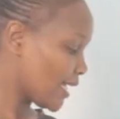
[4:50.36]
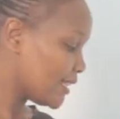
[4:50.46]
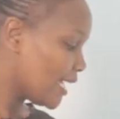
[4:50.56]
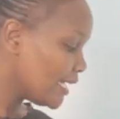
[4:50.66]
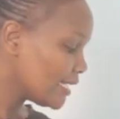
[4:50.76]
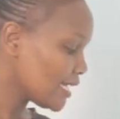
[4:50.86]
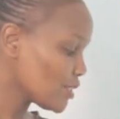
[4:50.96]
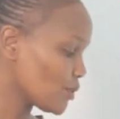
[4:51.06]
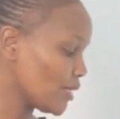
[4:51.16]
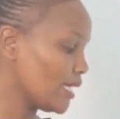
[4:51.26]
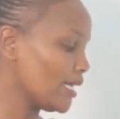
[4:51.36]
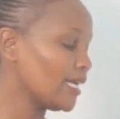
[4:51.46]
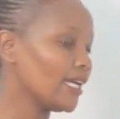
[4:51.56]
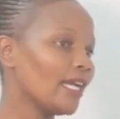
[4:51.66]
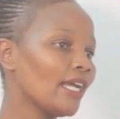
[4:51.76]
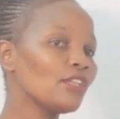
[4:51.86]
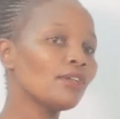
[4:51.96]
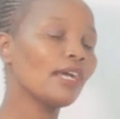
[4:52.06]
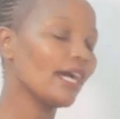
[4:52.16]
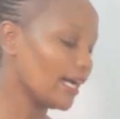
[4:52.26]
The industry,
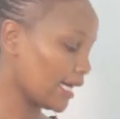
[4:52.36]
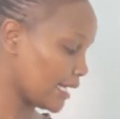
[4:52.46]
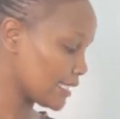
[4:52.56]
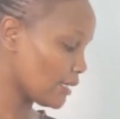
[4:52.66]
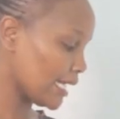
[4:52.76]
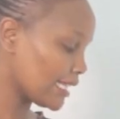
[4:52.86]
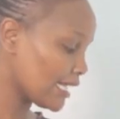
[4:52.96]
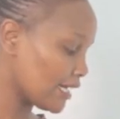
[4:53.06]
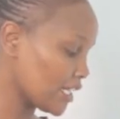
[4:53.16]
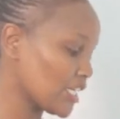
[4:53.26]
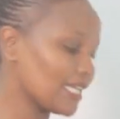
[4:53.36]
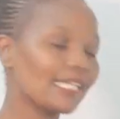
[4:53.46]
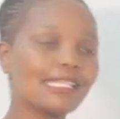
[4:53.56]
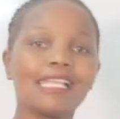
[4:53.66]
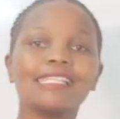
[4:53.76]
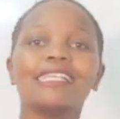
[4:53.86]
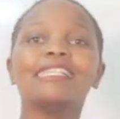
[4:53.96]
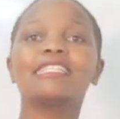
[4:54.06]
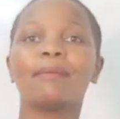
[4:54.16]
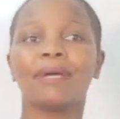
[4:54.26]
another characteristic is
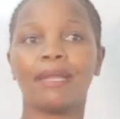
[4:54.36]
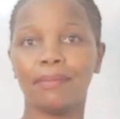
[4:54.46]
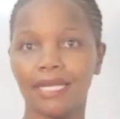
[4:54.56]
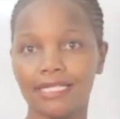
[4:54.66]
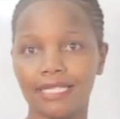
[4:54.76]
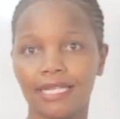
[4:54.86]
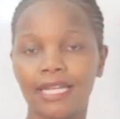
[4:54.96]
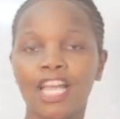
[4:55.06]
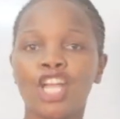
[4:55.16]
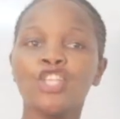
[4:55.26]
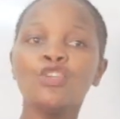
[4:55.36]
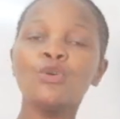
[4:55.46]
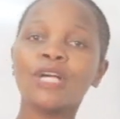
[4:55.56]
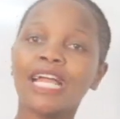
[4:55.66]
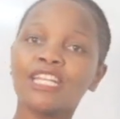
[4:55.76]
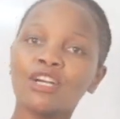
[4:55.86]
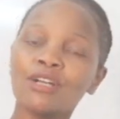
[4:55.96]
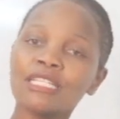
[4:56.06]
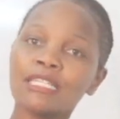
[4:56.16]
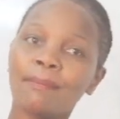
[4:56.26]
inseparability. You
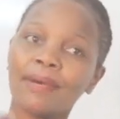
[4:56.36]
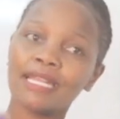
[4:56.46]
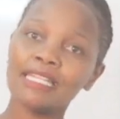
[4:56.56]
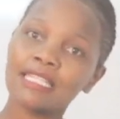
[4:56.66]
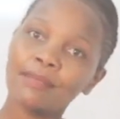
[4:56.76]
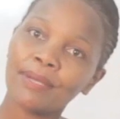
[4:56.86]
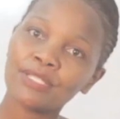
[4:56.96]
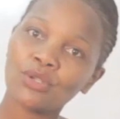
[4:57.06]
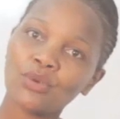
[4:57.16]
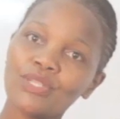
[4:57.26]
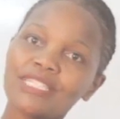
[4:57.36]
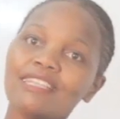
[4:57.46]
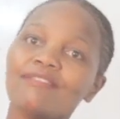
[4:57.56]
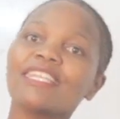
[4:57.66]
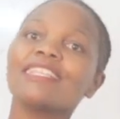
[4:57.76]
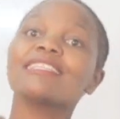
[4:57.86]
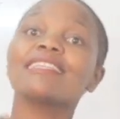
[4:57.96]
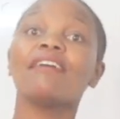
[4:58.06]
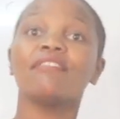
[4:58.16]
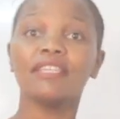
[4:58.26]
cannot separate the person who is giving the
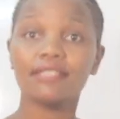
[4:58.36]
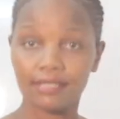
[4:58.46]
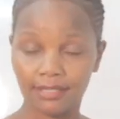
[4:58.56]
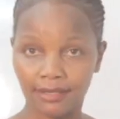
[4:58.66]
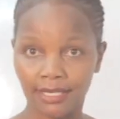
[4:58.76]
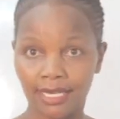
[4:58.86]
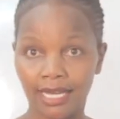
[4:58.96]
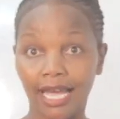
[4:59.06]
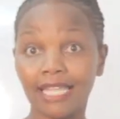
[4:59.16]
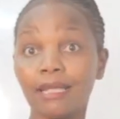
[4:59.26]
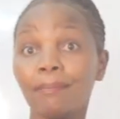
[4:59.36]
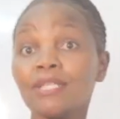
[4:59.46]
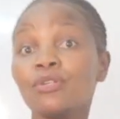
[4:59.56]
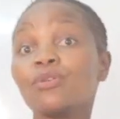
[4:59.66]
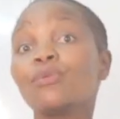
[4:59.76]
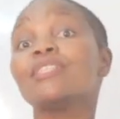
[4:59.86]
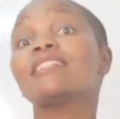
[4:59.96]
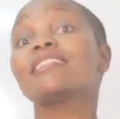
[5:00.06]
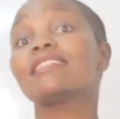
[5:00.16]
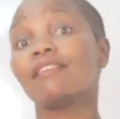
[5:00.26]
service and the person who
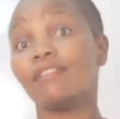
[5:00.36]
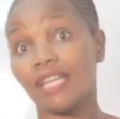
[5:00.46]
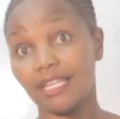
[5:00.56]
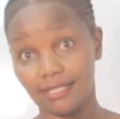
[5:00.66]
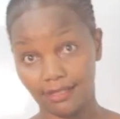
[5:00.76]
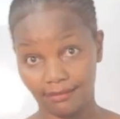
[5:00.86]
is receiving it.